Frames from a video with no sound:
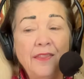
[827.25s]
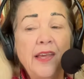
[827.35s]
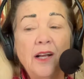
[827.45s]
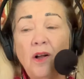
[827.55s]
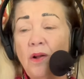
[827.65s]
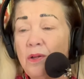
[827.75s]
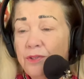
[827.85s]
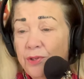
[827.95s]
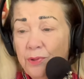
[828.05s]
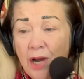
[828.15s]
Then a whole
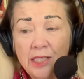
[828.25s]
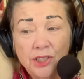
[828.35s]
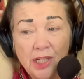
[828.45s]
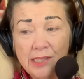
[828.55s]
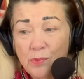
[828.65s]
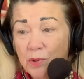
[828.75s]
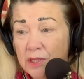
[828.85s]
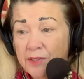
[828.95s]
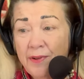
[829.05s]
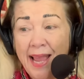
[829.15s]
new unjust
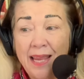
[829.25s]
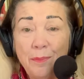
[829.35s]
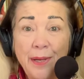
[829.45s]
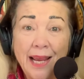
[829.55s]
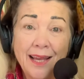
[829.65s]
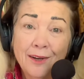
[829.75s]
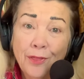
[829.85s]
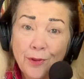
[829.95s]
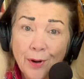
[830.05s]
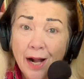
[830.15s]
world of hate began to
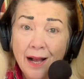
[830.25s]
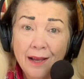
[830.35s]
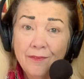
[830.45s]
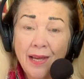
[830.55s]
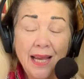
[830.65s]
thrive,